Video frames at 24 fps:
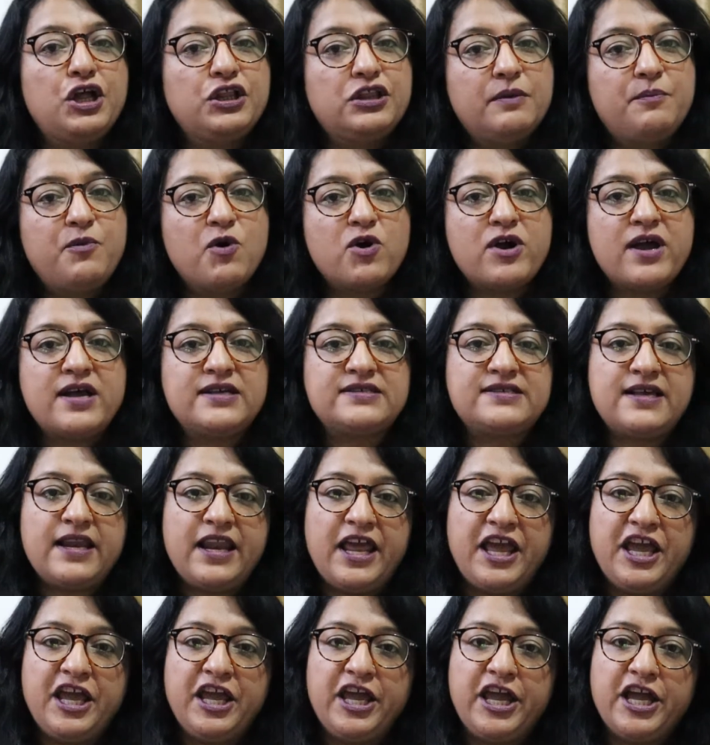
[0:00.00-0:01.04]
The book has an
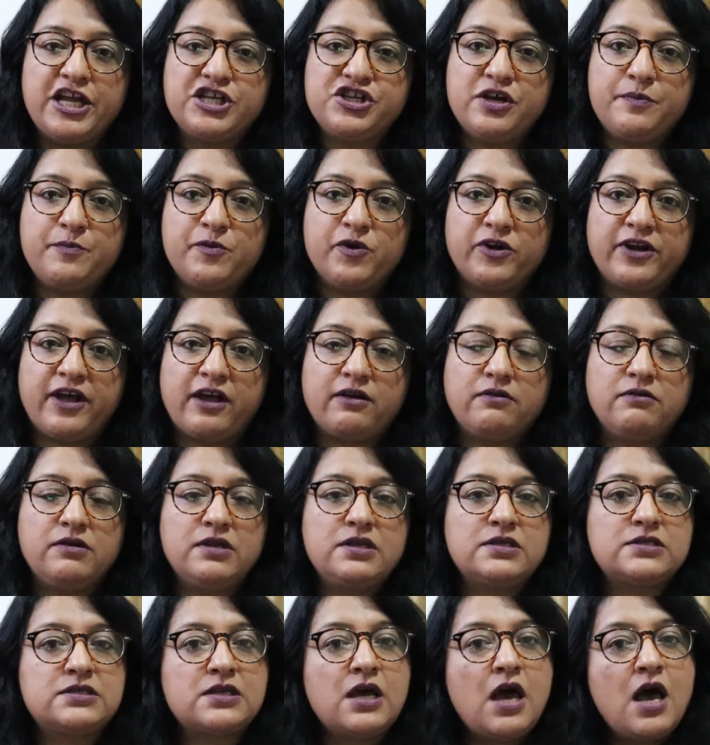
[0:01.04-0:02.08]
engaging
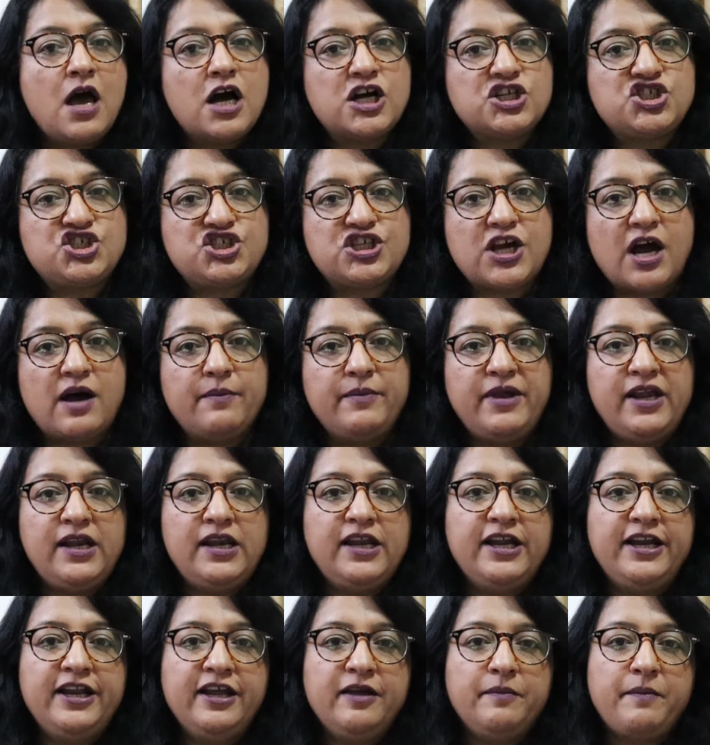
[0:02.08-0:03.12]
protagonist, a
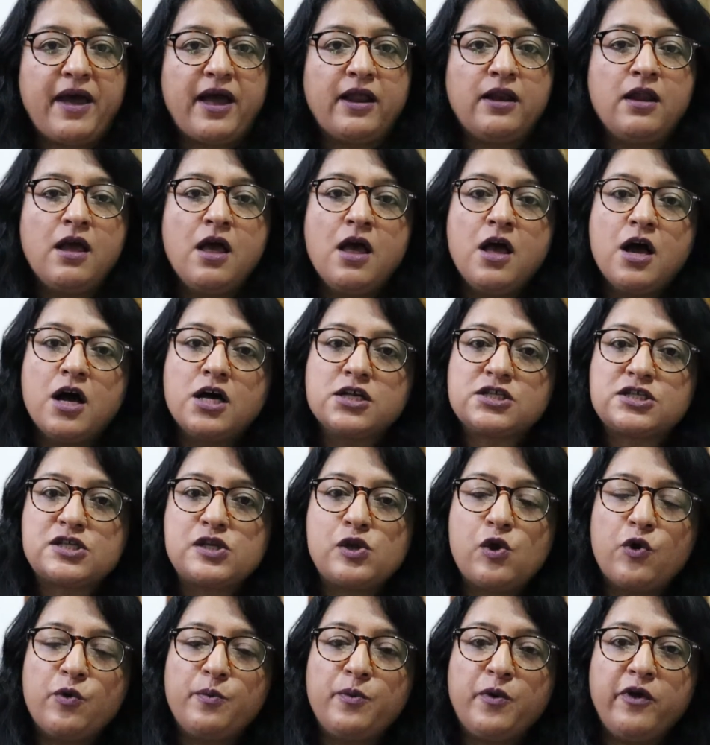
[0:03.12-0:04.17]
charming leading man, a
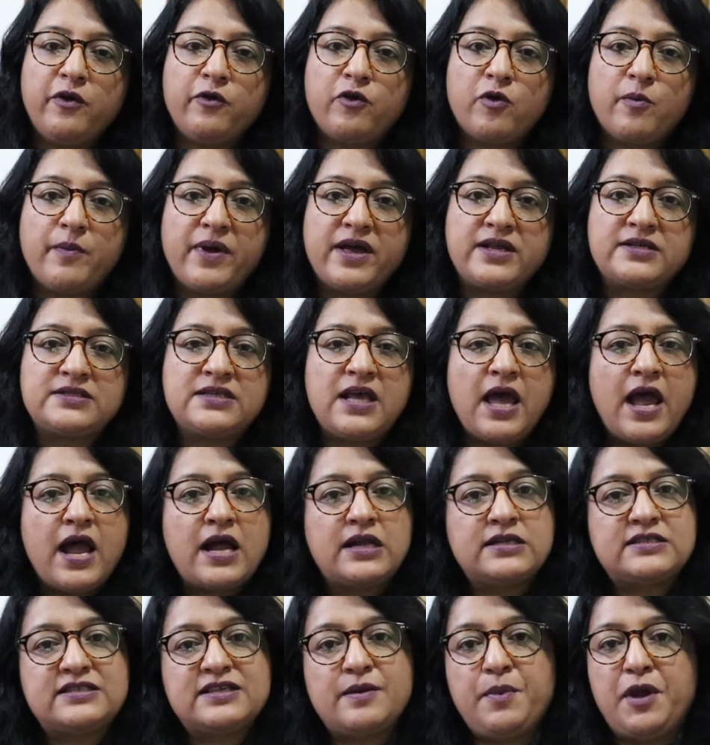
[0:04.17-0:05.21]
slow-brewing romance,
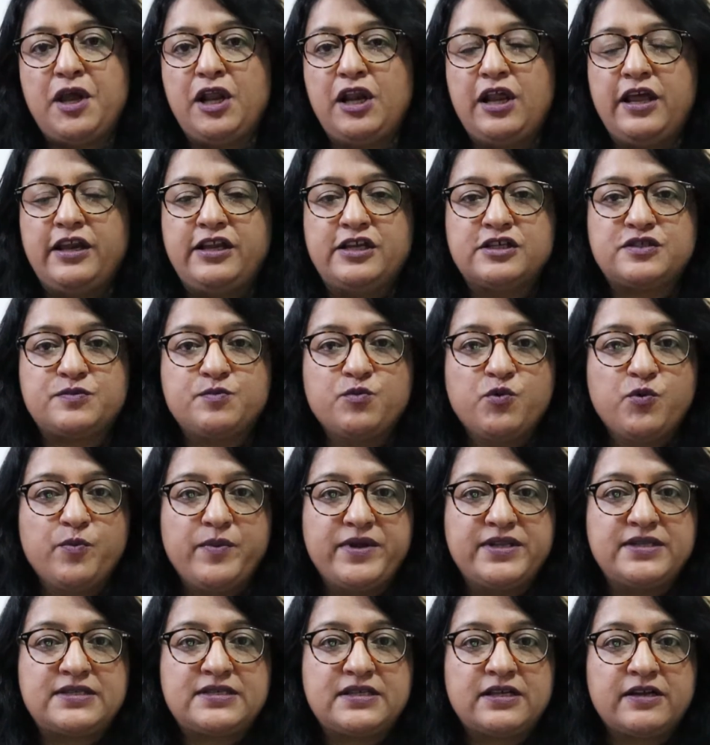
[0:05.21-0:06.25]
and some hilarious
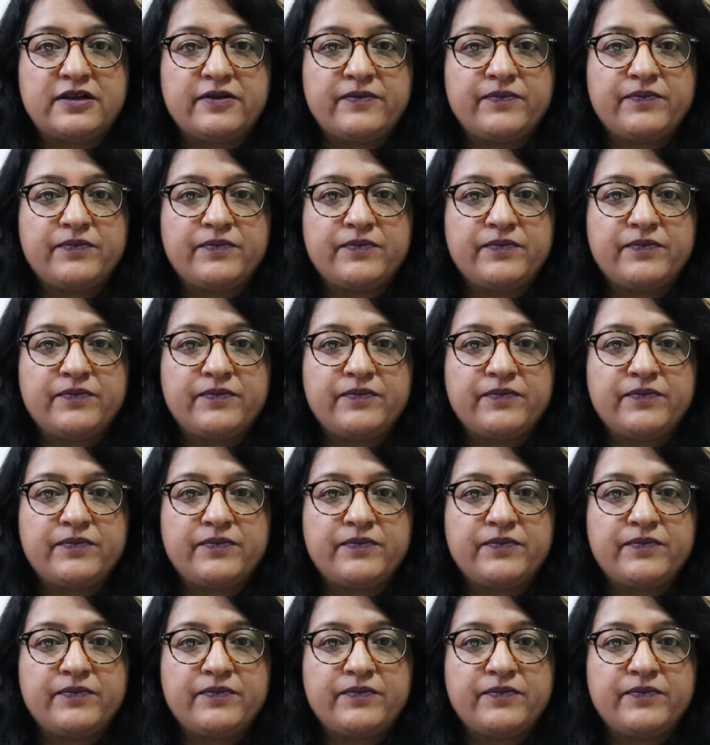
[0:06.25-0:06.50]
moments.